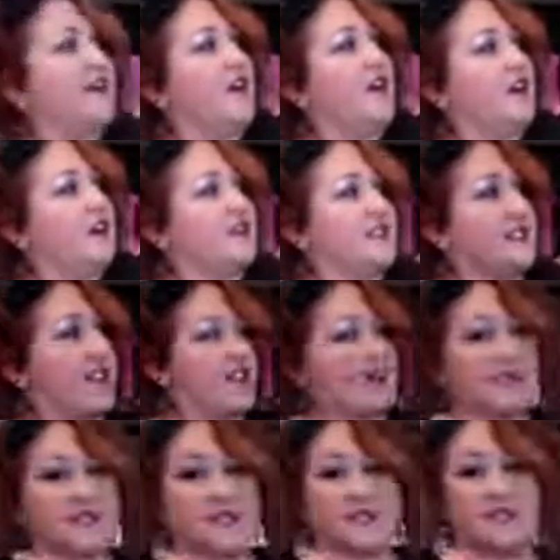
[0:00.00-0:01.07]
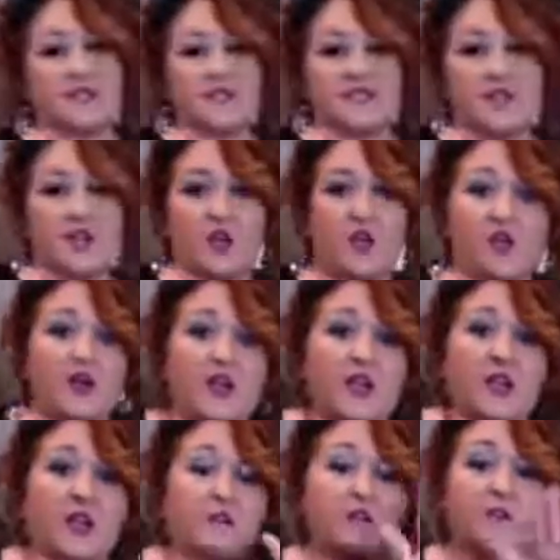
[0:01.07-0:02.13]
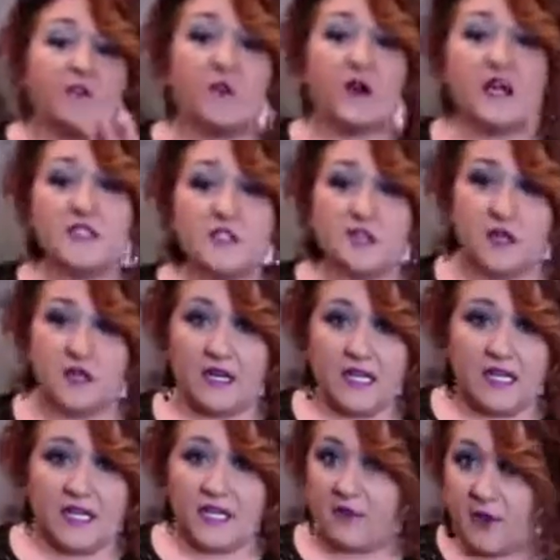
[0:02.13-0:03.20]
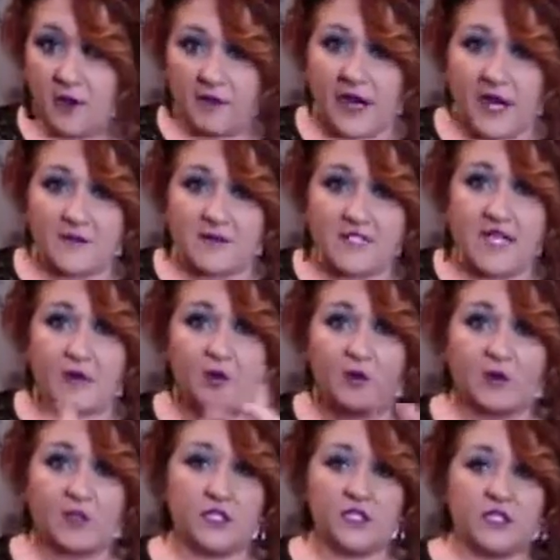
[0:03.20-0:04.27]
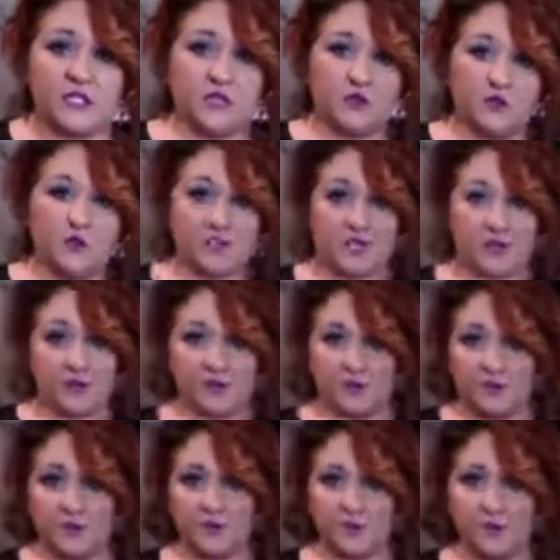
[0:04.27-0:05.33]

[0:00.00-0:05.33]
Our steps. So before I start any of my wraps, I'm going to shampoo